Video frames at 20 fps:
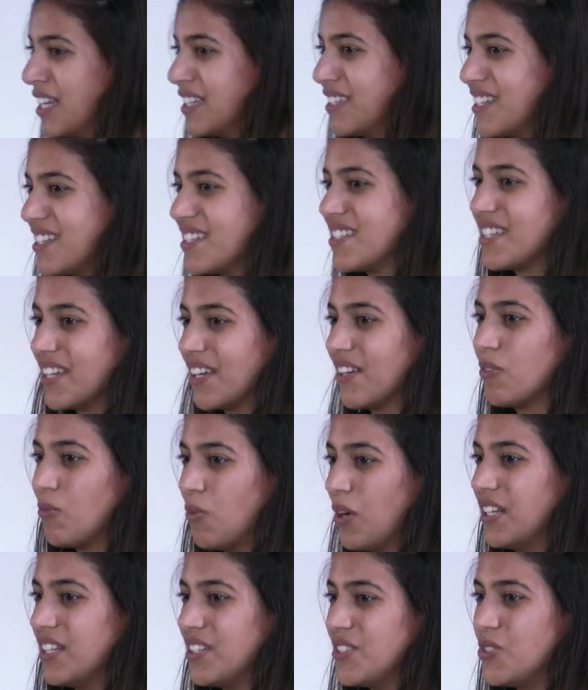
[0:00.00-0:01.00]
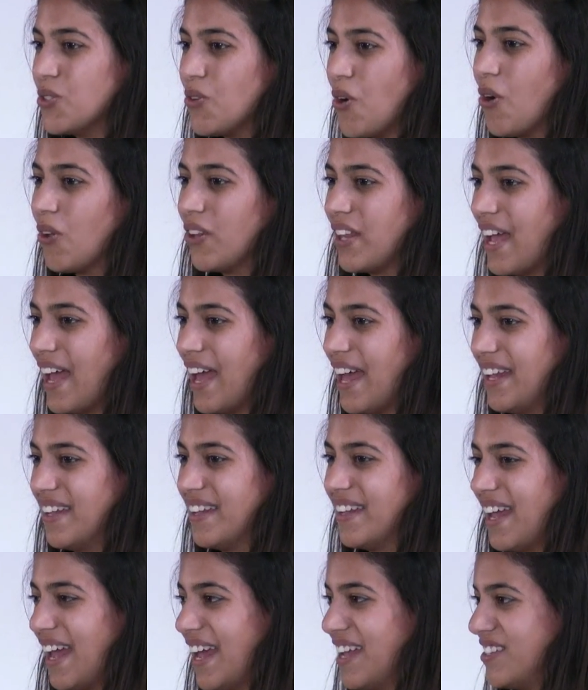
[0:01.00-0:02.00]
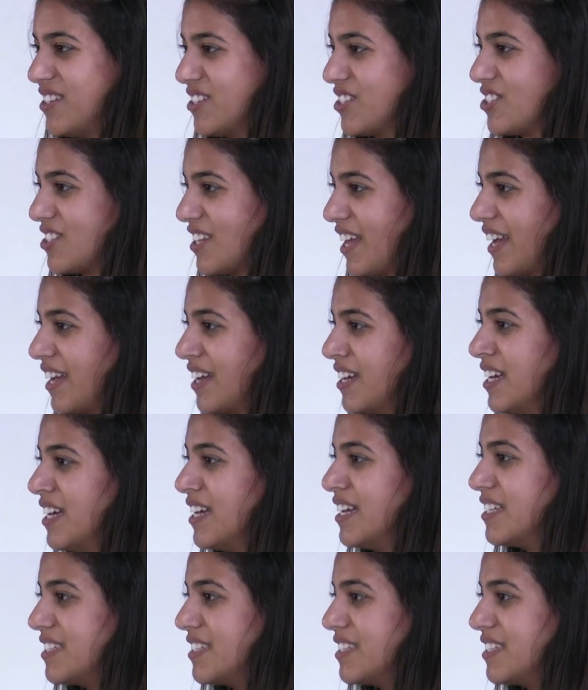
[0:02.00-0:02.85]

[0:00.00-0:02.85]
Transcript: they still wanted to hold hand and just like